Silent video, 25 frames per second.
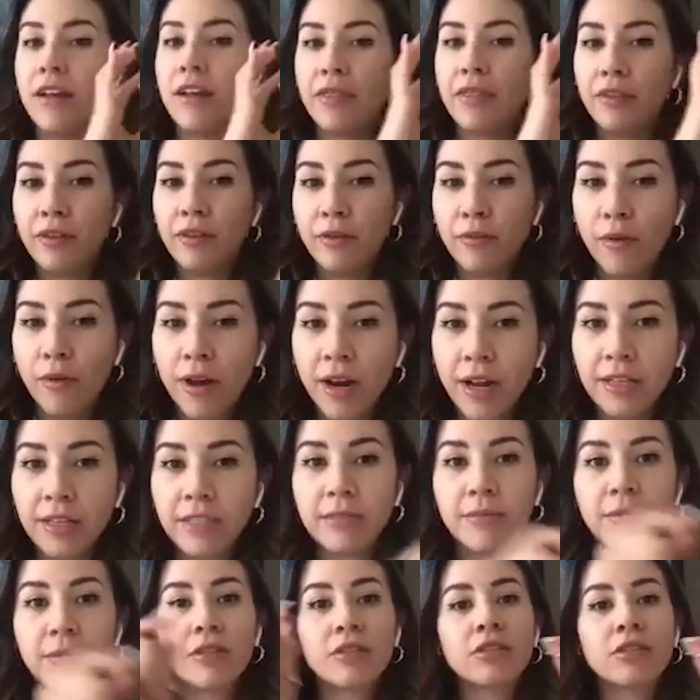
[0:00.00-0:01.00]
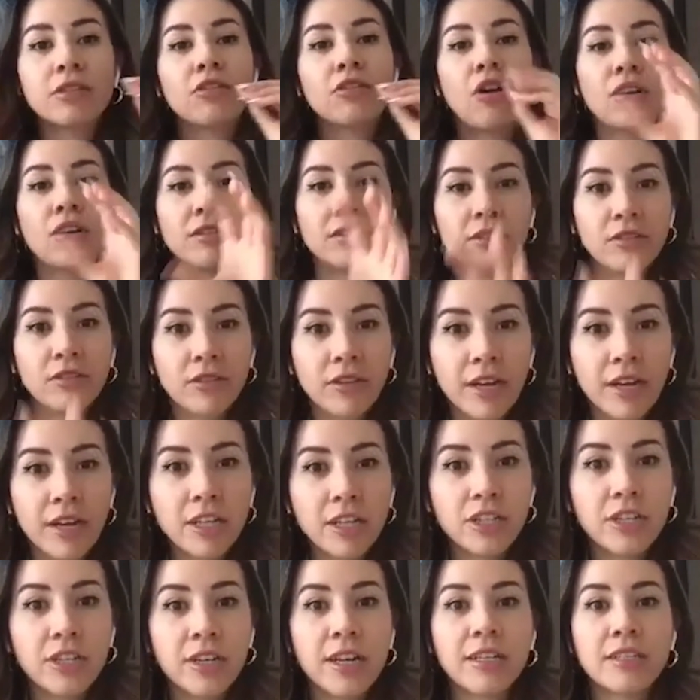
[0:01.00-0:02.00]
1031 experts, cost
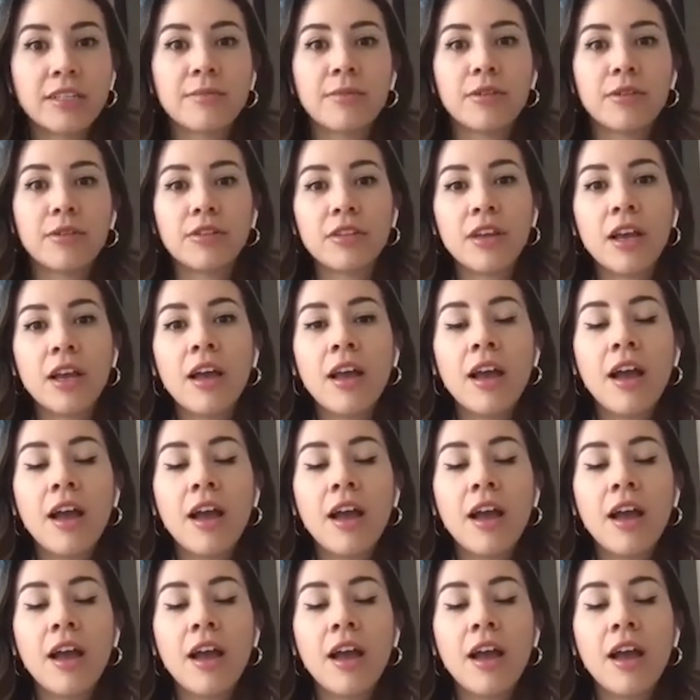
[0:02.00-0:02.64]
segregation experts.